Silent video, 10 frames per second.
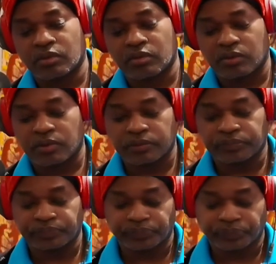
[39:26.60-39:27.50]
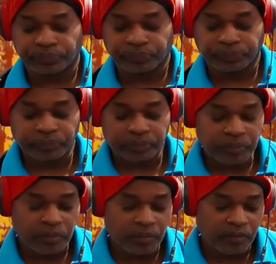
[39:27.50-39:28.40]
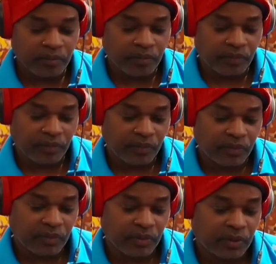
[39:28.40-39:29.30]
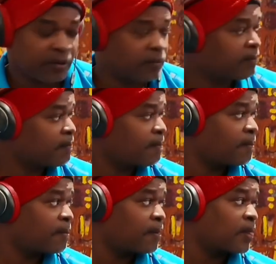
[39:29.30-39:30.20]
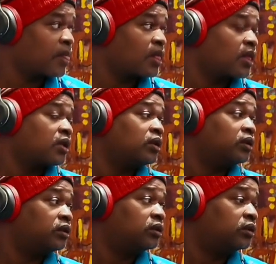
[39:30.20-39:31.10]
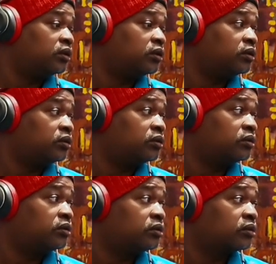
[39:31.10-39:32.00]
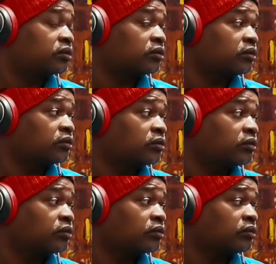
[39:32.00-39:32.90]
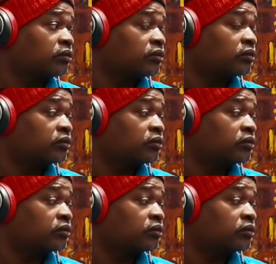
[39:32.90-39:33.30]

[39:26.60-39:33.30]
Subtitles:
This person isn't speaking.